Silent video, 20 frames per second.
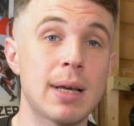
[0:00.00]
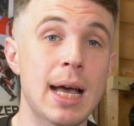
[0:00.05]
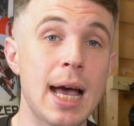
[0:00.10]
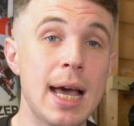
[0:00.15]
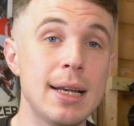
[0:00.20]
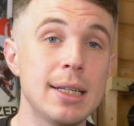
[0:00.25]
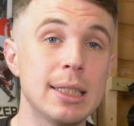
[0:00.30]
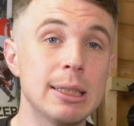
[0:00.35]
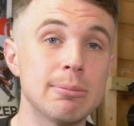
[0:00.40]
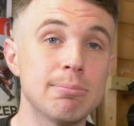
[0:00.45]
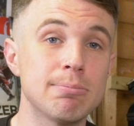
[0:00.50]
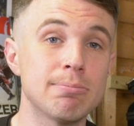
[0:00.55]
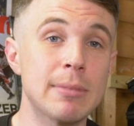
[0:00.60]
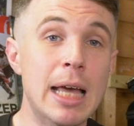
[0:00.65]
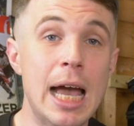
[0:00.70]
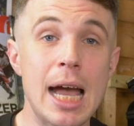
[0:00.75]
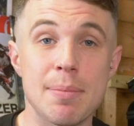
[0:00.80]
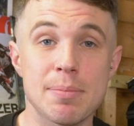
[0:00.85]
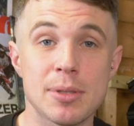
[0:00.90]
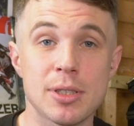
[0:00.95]
And
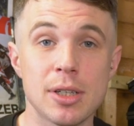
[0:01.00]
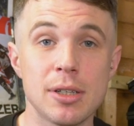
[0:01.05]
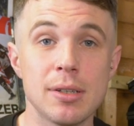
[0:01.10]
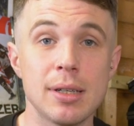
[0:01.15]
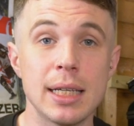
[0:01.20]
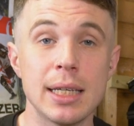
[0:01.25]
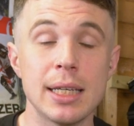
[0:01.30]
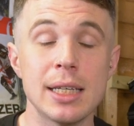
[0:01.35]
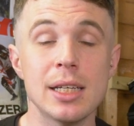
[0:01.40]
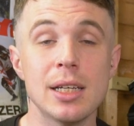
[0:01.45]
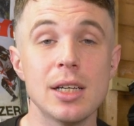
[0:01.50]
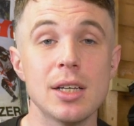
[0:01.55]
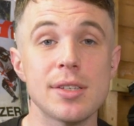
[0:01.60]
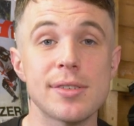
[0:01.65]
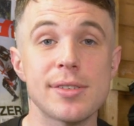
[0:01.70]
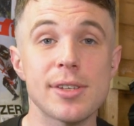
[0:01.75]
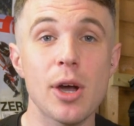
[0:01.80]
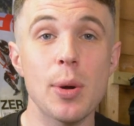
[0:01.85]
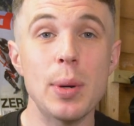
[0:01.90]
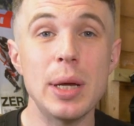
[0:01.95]
absolutely.
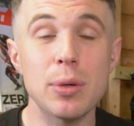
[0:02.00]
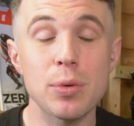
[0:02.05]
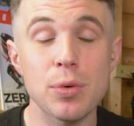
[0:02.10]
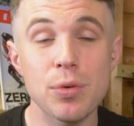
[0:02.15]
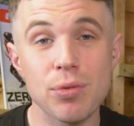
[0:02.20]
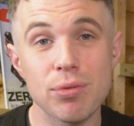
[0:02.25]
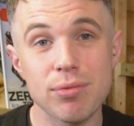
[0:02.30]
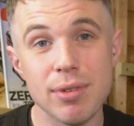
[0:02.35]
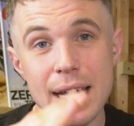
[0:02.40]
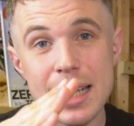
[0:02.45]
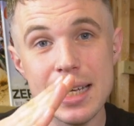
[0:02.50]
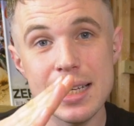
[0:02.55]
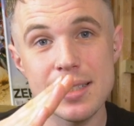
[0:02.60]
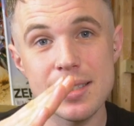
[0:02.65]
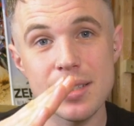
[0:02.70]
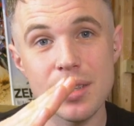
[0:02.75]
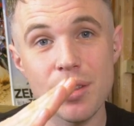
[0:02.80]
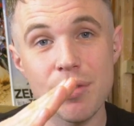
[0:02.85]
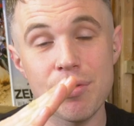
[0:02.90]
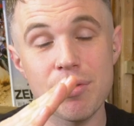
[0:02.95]
So it will
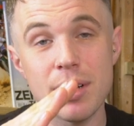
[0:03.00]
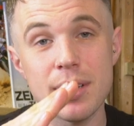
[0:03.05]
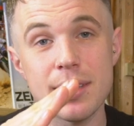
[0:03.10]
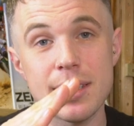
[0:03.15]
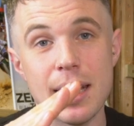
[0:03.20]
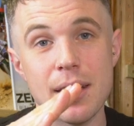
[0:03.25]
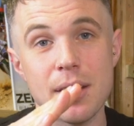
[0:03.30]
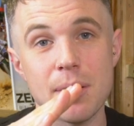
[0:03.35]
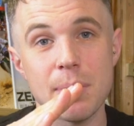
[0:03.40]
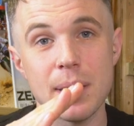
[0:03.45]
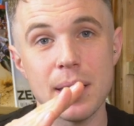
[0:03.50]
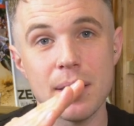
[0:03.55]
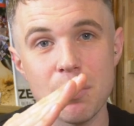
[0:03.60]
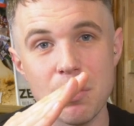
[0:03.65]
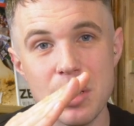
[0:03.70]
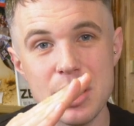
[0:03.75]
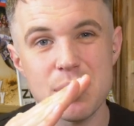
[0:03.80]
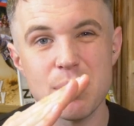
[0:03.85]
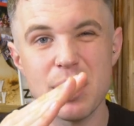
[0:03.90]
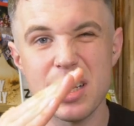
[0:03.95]
raise the front end a bit,
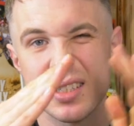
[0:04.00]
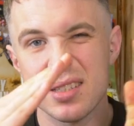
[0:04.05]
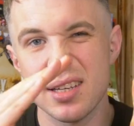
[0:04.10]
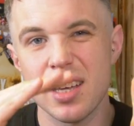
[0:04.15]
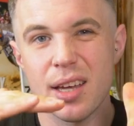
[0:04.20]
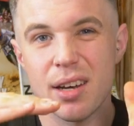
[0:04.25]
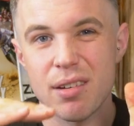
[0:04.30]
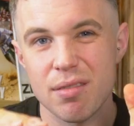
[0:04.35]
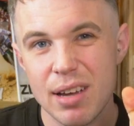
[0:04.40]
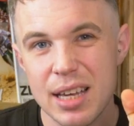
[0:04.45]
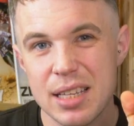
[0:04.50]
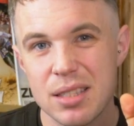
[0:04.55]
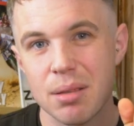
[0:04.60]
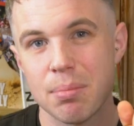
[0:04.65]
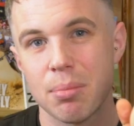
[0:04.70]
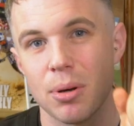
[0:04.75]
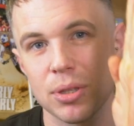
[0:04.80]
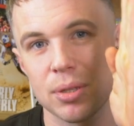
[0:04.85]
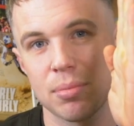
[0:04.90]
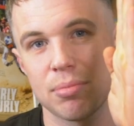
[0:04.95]
which will in turn raise
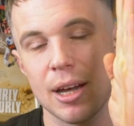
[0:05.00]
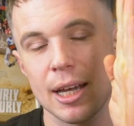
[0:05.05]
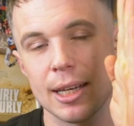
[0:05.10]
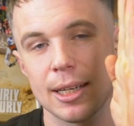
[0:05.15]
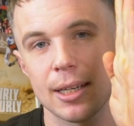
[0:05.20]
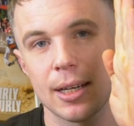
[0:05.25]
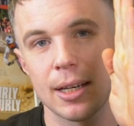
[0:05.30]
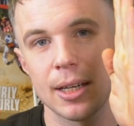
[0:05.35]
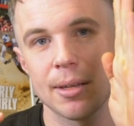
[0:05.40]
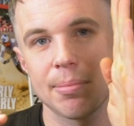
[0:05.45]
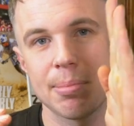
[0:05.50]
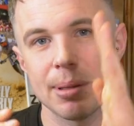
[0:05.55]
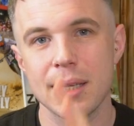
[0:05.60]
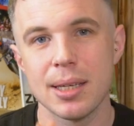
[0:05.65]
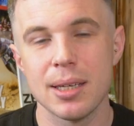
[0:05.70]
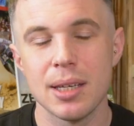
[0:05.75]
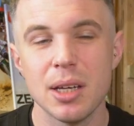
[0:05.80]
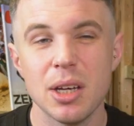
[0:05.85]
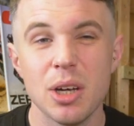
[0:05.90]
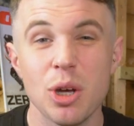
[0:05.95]
the bottom bracket height a
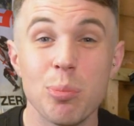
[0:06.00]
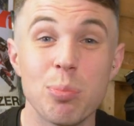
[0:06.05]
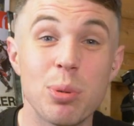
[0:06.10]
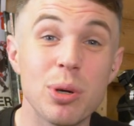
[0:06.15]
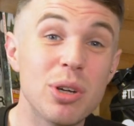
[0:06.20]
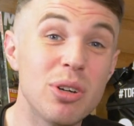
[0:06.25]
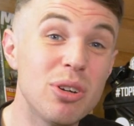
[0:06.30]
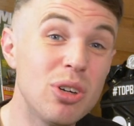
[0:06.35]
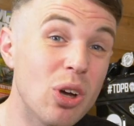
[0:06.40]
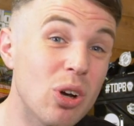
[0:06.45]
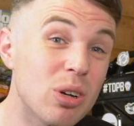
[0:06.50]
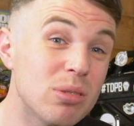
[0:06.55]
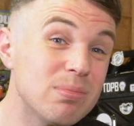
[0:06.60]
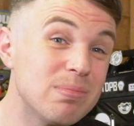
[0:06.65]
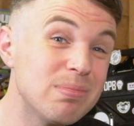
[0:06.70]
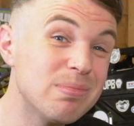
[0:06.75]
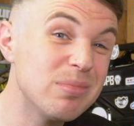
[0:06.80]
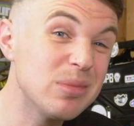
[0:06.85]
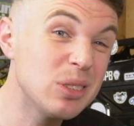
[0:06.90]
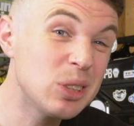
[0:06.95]
bit, but not
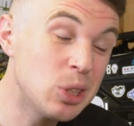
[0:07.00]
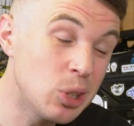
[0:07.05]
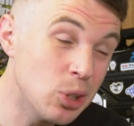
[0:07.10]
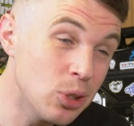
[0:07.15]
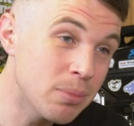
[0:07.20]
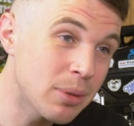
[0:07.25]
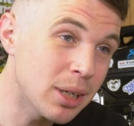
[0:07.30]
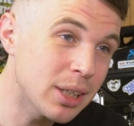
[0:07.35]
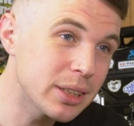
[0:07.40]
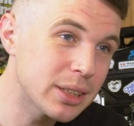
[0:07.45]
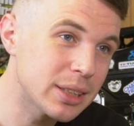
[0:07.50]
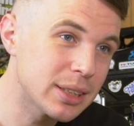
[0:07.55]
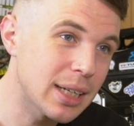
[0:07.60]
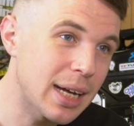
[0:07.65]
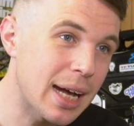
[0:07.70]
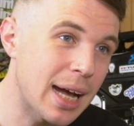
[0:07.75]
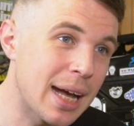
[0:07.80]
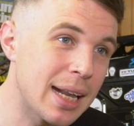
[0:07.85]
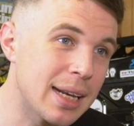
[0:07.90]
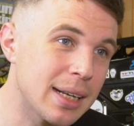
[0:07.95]
too much.
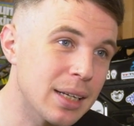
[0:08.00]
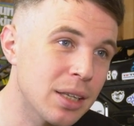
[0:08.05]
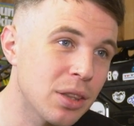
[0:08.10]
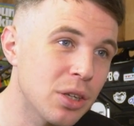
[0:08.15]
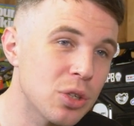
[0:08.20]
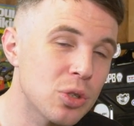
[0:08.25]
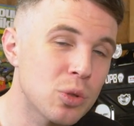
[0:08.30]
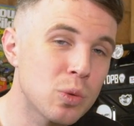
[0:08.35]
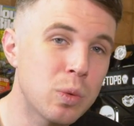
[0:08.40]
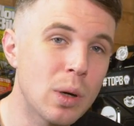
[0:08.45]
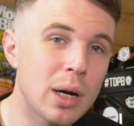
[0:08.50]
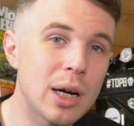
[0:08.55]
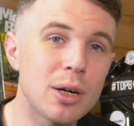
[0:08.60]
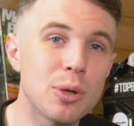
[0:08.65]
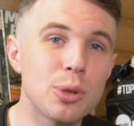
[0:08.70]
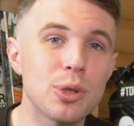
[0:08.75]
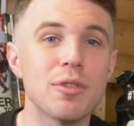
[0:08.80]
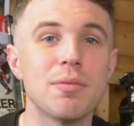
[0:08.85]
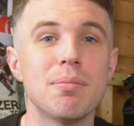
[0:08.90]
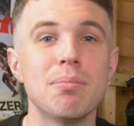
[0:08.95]
And in this
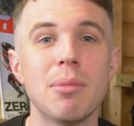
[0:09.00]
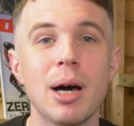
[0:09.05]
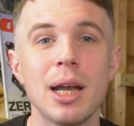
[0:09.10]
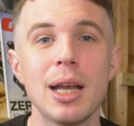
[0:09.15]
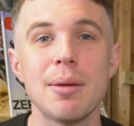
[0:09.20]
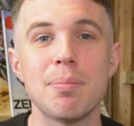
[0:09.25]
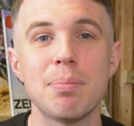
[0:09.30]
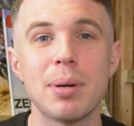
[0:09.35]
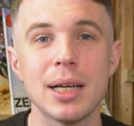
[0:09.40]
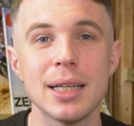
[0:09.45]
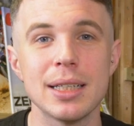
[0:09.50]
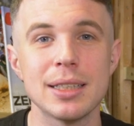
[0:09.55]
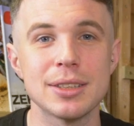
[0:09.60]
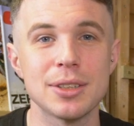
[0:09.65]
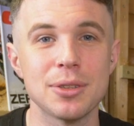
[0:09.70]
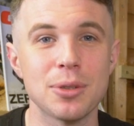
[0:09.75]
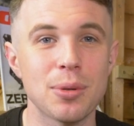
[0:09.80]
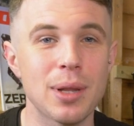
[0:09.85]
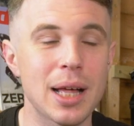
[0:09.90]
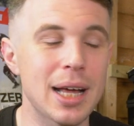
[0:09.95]
world of mullet
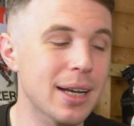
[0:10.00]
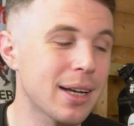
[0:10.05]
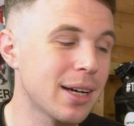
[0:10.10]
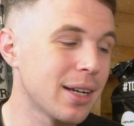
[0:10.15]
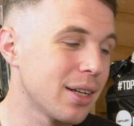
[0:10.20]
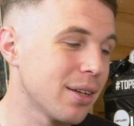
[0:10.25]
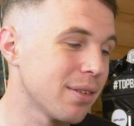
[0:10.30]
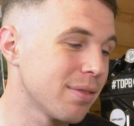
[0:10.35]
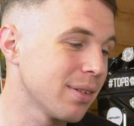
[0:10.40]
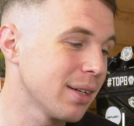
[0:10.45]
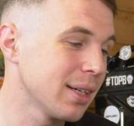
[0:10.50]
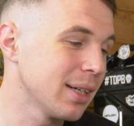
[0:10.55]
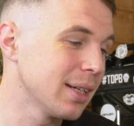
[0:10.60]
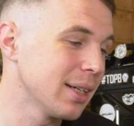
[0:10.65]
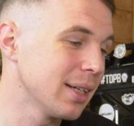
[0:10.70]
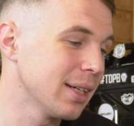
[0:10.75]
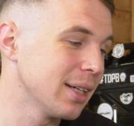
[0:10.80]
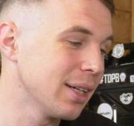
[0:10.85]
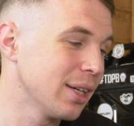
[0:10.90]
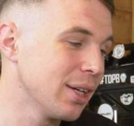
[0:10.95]
bikes and all that kind of
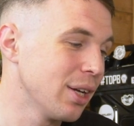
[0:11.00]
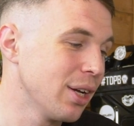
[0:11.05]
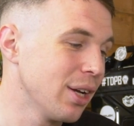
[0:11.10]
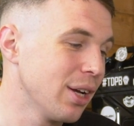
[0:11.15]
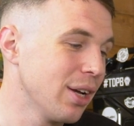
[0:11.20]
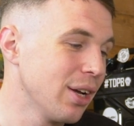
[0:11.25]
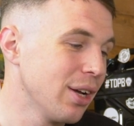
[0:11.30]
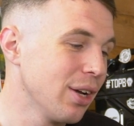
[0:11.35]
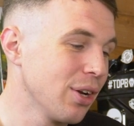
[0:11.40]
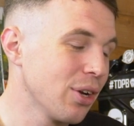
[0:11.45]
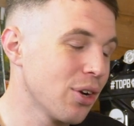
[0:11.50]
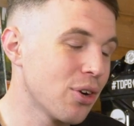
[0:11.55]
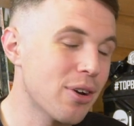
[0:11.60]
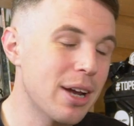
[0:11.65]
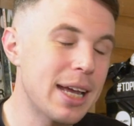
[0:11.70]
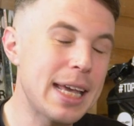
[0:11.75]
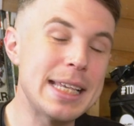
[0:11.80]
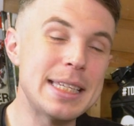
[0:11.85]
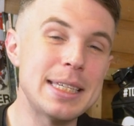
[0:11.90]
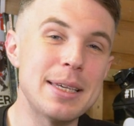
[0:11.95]

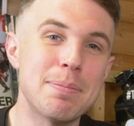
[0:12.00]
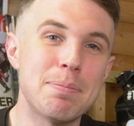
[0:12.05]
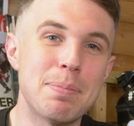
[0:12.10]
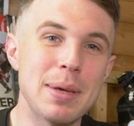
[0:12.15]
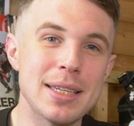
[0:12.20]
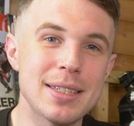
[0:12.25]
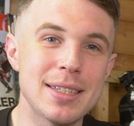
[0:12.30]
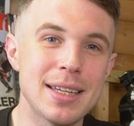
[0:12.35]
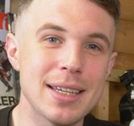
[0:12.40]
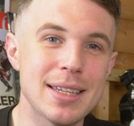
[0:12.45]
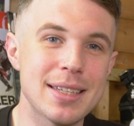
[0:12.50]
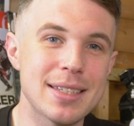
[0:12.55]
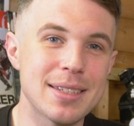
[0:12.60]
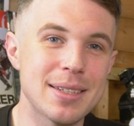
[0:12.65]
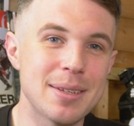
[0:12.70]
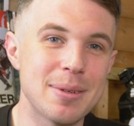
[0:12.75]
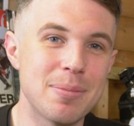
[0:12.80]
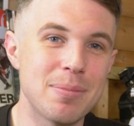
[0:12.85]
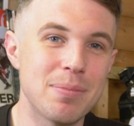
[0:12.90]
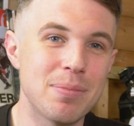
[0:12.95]
crazy
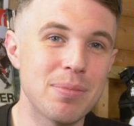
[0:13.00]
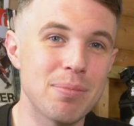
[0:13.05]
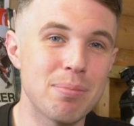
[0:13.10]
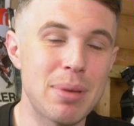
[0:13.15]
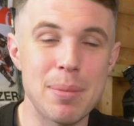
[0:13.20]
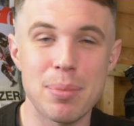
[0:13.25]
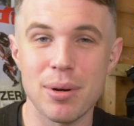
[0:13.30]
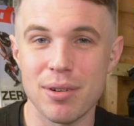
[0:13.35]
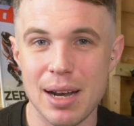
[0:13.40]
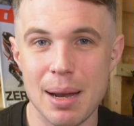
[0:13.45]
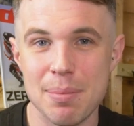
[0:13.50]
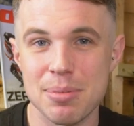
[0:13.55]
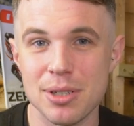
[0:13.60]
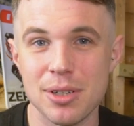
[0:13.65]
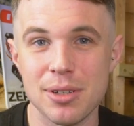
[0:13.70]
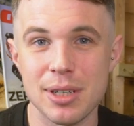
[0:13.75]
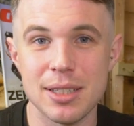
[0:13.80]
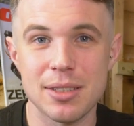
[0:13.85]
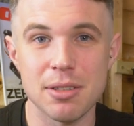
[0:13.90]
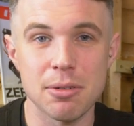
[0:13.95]
business, people are
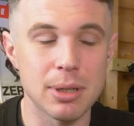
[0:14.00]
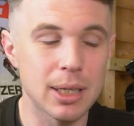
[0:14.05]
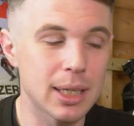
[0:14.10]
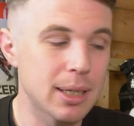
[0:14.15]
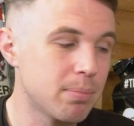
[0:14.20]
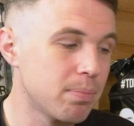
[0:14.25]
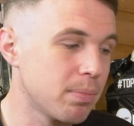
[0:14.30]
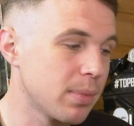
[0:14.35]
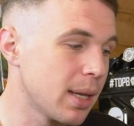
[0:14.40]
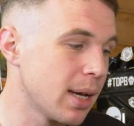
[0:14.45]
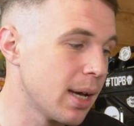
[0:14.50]
absolutely doing it.